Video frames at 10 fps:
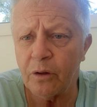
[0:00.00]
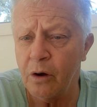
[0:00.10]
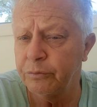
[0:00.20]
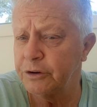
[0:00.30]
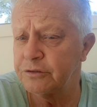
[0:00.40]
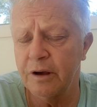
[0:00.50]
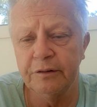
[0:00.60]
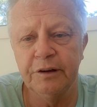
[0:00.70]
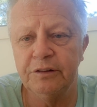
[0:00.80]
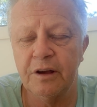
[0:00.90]
of which
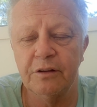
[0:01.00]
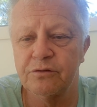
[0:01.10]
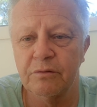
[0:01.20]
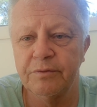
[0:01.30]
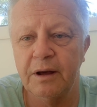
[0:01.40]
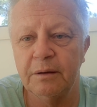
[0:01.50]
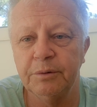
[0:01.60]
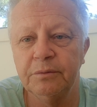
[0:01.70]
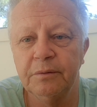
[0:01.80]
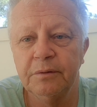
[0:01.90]
no details are
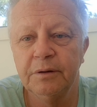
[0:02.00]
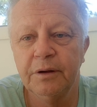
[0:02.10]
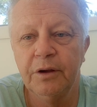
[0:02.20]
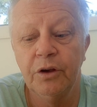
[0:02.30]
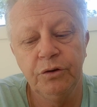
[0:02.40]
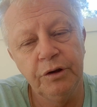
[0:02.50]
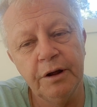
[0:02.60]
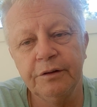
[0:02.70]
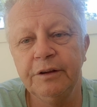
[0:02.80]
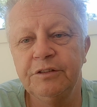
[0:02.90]
available. You
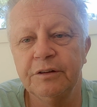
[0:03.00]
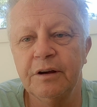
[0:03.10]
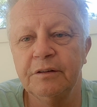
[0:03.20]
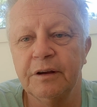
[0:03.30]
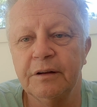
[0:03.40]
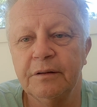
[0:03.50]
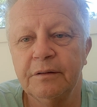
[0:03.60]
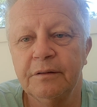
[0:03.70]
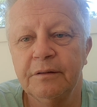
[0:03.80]
don't need to know that.